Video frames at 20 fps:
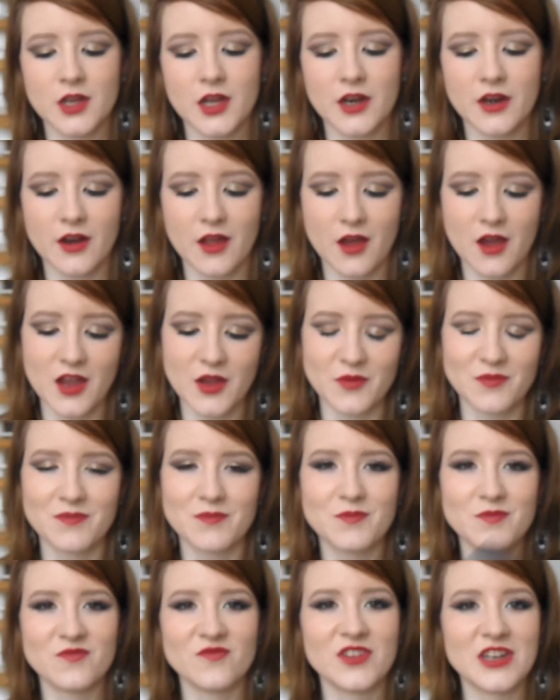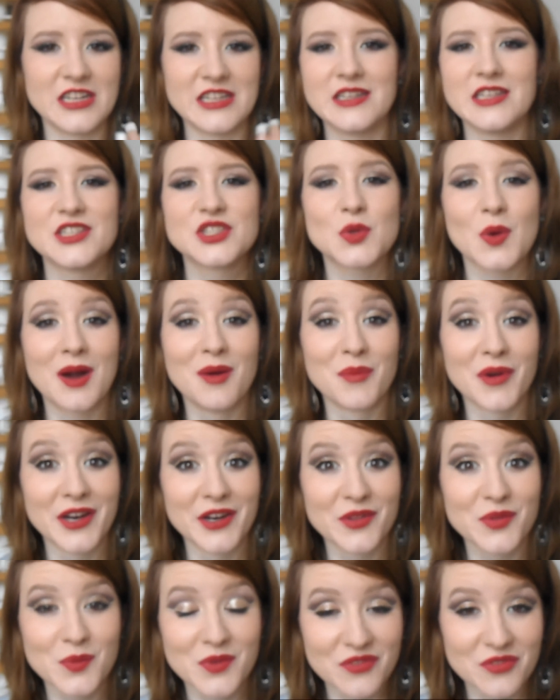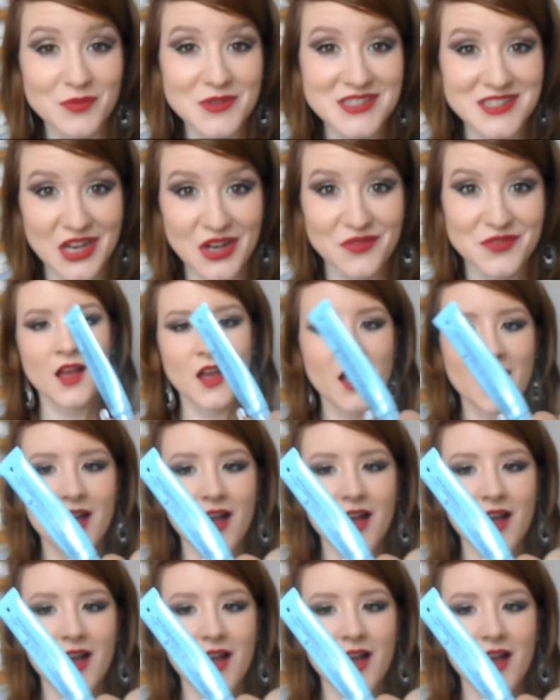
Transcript: and I really need to go out and buy another one for myself.